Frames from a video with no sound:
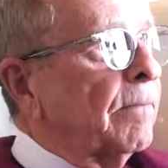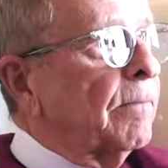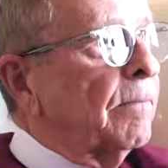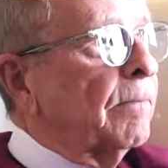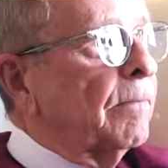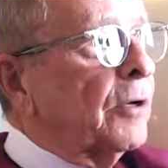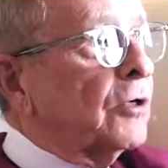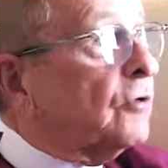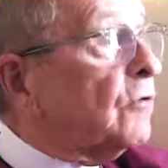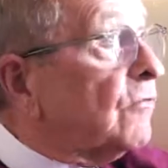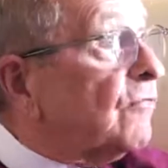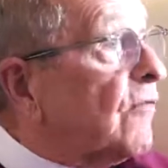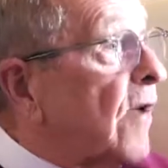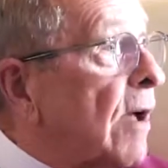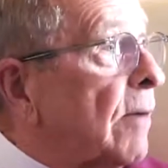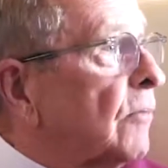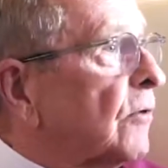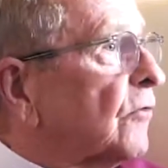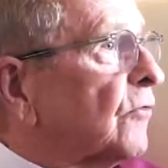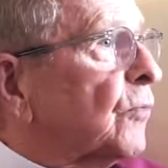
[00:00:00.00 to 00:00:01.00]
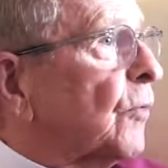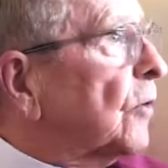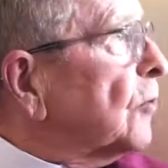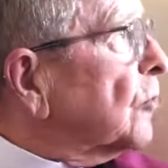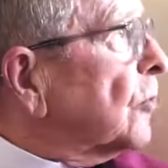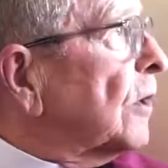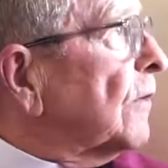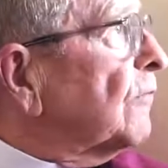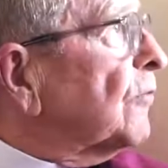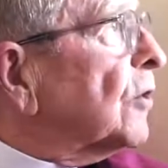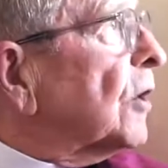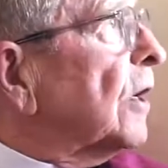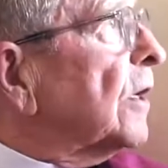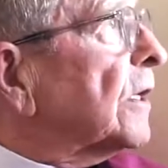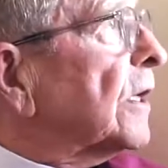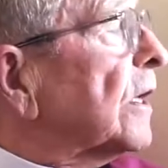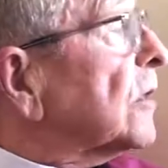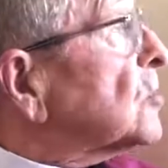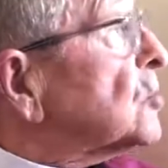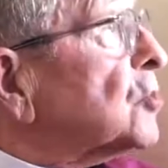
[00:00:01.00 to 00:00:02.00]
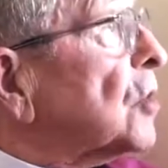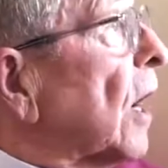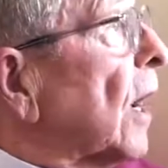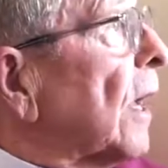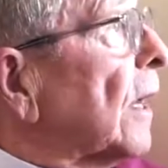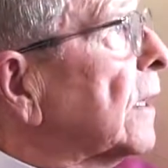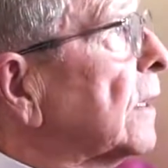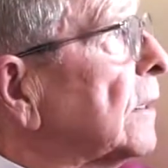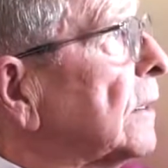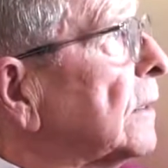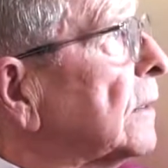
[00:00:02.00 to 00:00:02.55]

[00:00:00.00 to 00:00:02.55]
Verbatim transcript: But your family's wondering if you're going to get shot.